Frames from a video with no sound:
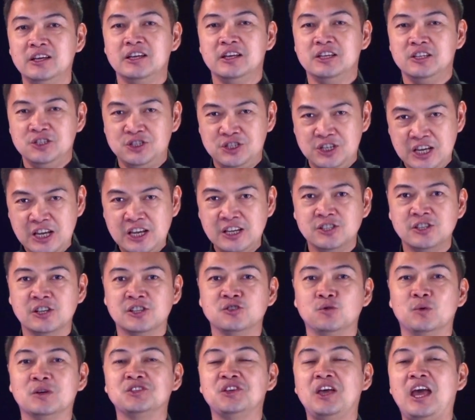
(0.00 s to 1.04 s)
Jesus
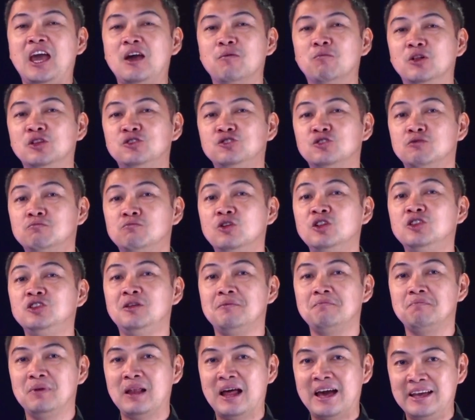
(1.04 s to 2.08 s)
was able to
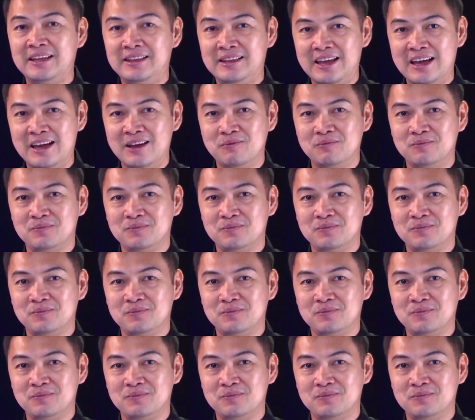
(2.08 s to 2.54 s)
multiply them.